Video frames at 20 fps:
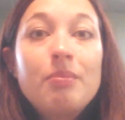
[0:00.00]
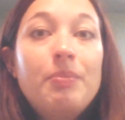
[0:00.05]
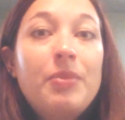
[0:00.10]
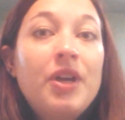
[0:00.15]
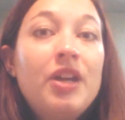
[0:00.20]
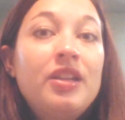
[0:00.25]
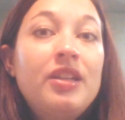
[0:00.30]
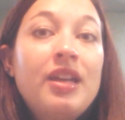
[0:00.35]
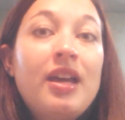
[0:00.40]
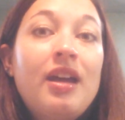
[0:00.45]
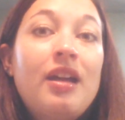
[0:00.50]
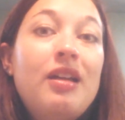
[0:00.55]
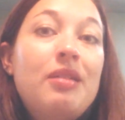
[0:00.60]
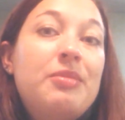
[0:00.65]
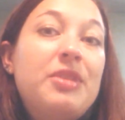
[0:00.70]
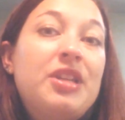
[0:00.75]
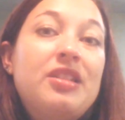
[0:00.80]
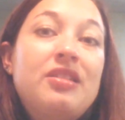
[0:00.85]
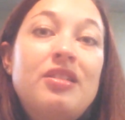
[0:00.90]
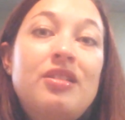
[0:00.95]
But yeah, I
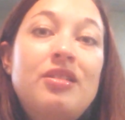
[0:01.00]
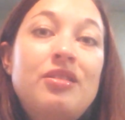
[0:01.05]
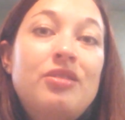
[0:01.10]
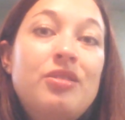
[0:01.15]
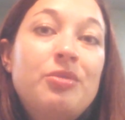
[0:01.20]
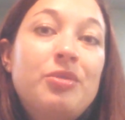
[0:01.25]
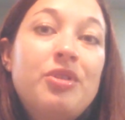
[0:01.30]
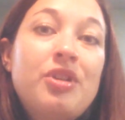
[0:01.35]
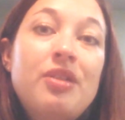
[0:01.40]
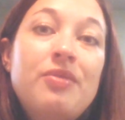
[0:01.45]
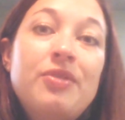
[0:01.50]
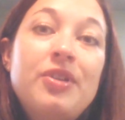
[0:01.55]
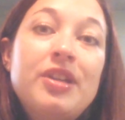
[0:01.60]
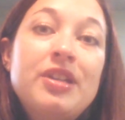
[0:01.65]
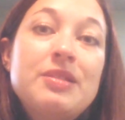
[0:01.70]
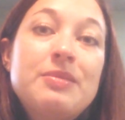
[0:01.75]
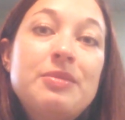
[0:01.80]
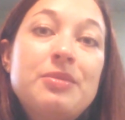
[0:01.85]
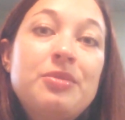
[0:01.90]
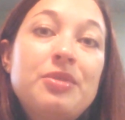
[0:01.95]
mean, the recovery
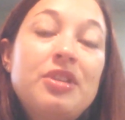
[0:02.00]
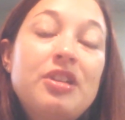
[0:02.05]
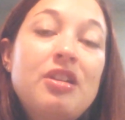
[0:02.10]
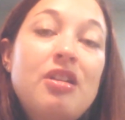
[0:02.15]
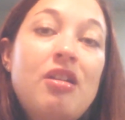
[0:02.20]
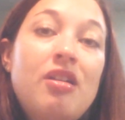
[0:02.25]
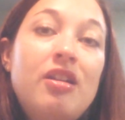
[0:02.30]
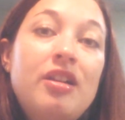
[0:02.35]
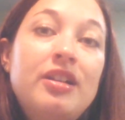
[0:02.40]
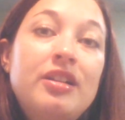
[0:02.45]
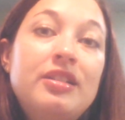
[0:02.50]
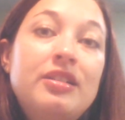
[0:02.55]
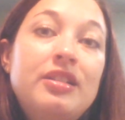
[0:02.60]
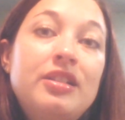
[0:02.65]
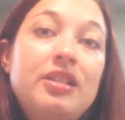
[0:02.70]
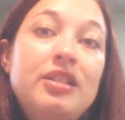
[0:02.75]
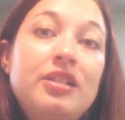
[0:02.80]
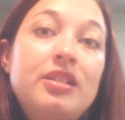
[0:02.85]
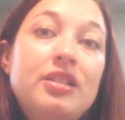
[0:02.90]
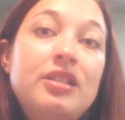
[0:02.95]
has been really
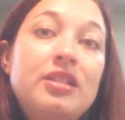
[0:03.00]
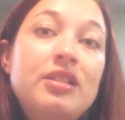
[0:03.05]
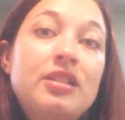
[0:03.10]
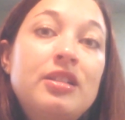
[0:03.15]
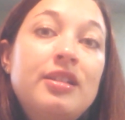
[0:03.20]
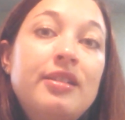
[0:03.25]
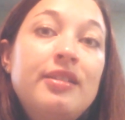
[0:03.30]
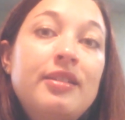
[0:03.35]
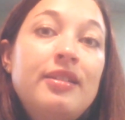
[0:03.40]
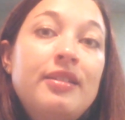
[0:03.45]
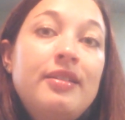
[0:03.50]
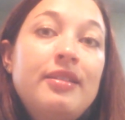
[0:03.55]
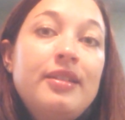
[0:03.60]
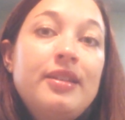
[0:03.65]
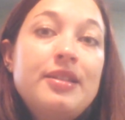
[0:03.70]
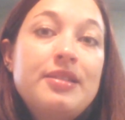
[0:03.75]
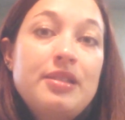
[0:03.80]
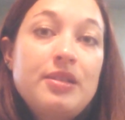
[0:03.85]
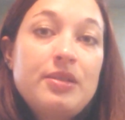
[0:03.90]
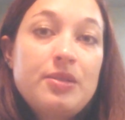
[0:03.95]
hard
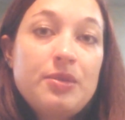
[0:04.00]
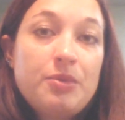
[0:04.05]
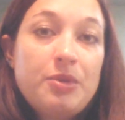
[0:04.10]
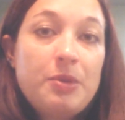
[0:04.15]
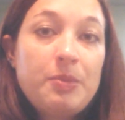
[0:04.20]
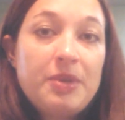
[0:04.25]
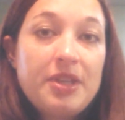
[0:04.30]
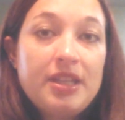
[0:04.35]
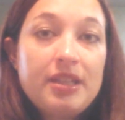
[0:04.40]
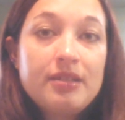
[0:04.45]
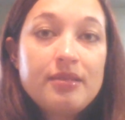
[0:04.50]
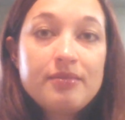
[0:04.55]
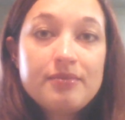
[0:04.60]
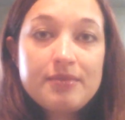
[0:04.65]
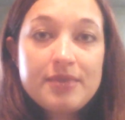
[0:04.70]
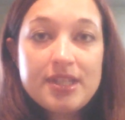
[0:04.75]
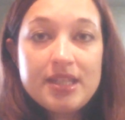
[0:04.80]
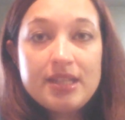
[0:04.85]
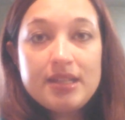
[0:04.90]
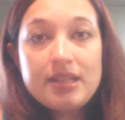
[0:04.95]
because it's a repeat
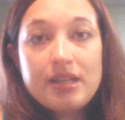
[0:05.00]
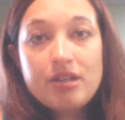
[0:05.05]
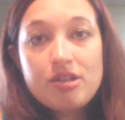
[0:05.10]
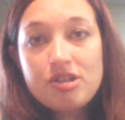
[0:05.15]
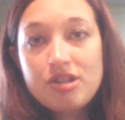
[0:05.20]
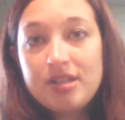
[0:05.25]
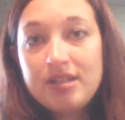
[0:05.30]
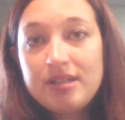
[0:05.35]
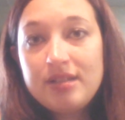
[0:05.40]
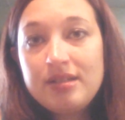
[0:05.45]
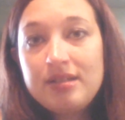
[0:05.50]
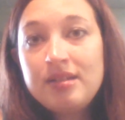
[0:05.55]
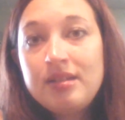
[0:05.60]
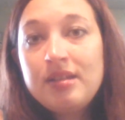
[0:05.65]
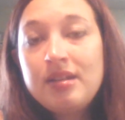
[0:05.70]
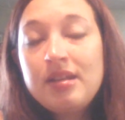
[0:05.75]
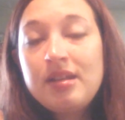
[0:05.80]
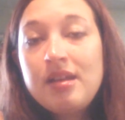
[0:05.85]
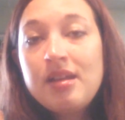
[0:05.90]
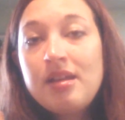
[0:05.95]

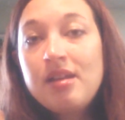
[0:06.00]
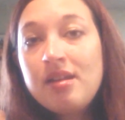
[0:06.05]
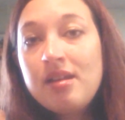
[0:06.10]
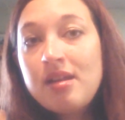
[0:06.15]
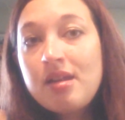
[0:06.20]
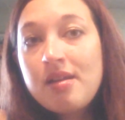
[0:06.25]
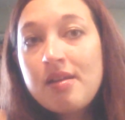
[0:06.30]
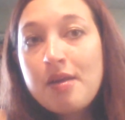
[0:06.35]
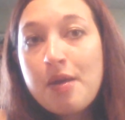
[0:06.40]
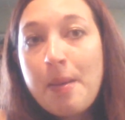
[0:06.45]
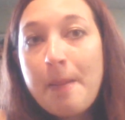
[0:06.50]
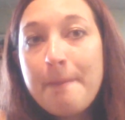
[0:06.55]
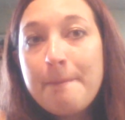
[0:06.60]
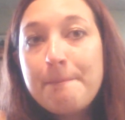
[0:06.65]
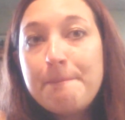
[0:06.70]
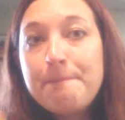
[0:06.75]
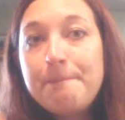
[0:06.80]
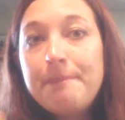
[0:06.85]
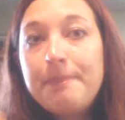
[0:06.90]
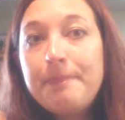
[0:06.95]
C-section.
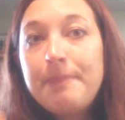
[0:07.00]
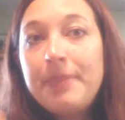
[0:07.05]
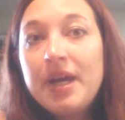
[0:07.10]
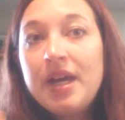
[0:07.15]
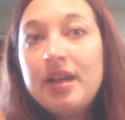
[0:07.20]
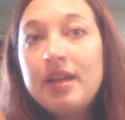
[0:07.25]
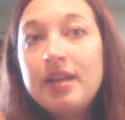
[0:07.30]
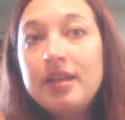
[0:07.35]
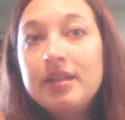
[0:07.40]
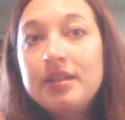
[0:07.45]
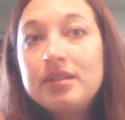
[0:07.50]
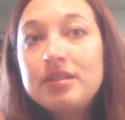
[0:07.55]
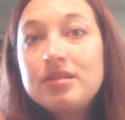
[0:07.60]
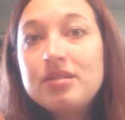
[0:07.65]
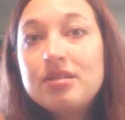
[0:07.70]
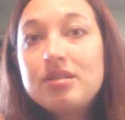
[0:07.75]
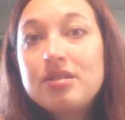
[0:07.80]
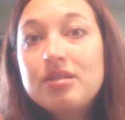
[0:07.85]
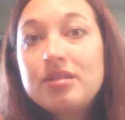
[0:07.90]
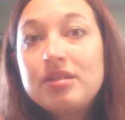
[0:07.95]

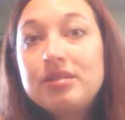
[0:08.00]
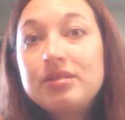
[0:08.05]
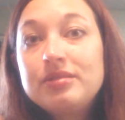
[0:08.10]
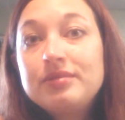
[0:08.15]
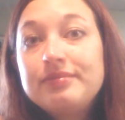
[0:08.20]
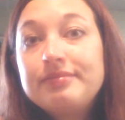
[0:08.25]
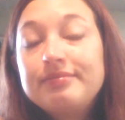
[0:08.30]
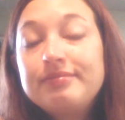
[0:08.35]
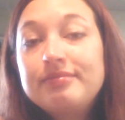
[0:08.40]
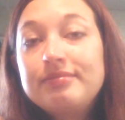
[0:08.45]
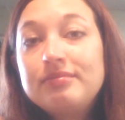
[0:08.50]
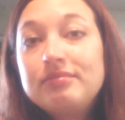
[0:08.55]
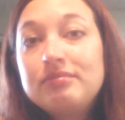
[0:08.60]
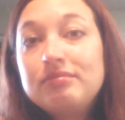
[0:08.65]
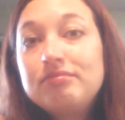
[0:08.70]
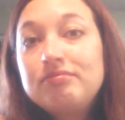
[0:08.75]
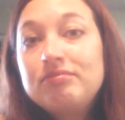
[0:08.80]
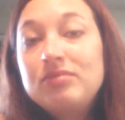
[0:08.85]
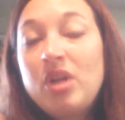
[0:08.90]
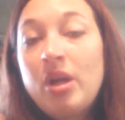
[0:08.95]
But
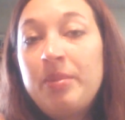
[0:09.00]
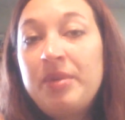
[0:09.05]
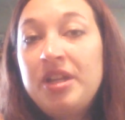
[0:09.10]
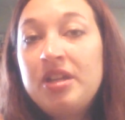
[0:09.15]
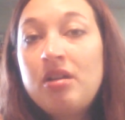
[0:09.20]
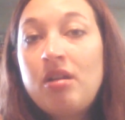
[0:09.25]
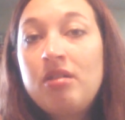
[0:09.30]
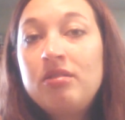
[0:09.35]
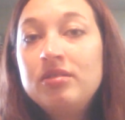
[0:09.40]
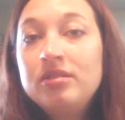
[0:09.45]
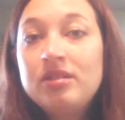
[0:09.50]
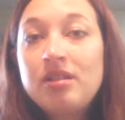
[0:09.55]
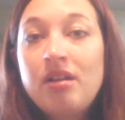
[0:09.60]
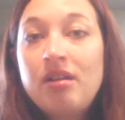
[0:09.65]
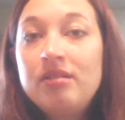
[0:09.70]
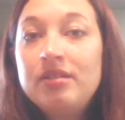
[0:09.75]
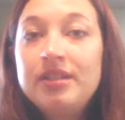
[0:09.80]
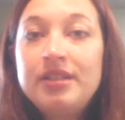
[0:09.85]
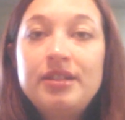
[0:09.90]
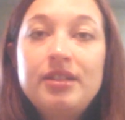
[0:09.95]
I mean, all in
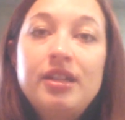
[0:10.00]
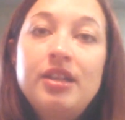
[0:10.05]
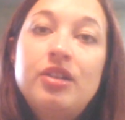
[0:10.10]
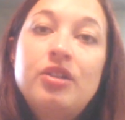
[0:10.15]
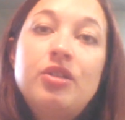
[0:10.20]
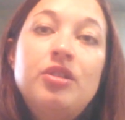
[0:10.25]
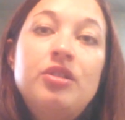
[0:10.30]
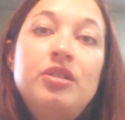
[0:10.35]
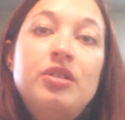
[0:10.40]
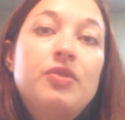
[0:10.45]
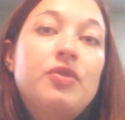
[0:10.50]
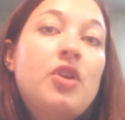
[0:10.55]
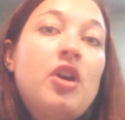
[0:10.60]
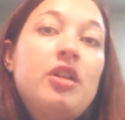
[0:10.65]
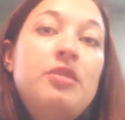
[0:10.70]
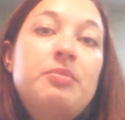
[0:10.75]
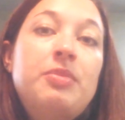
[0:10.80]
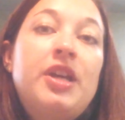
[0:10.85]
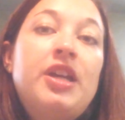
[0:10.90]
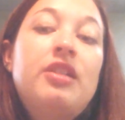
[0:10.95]
all, it couldn't have
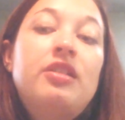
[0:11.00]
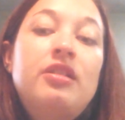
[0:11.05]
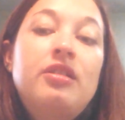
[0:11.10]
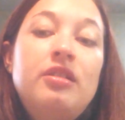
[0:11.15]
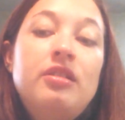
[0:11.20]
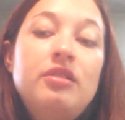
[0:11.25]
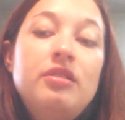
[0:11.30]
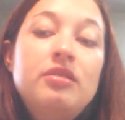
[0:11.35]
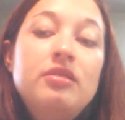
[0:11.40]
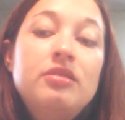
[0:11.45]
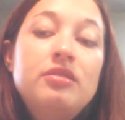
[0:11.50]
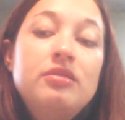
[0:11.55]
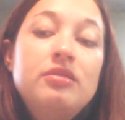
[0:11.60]
gone better